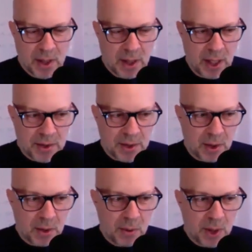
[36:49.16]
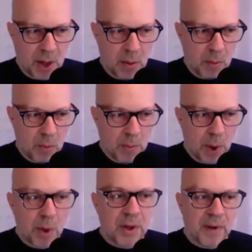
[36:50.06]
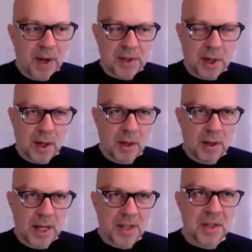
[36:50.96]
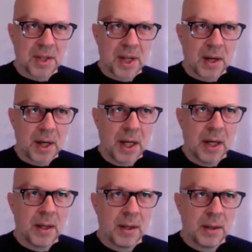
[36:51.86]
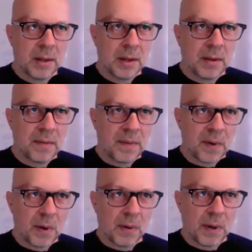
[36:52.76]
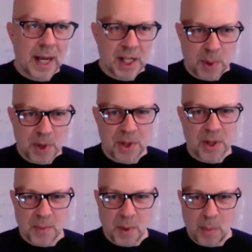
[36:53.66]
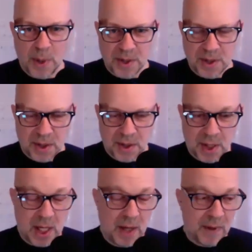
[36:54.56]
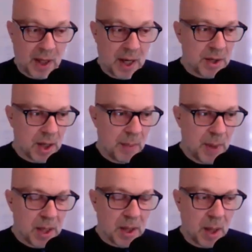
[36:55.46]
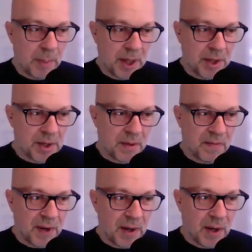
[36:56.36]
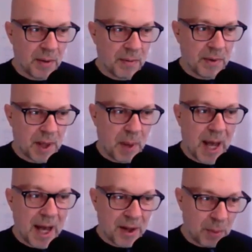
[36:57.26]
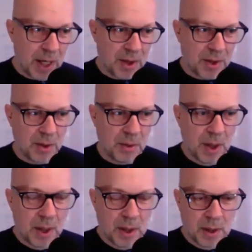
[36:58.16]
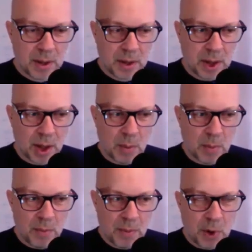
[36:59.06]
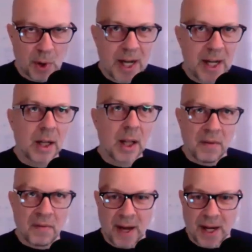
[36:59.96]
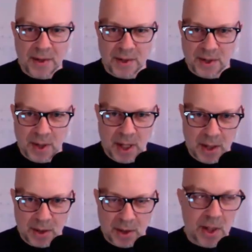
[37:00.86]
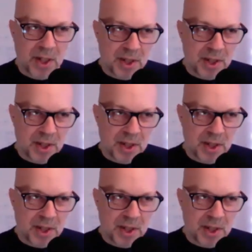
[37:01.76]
And so, you know, both of us are necessary for experts in small businesses and even larger, bigger companies to figure out the pathway to, you know, creating a lot of fans and turning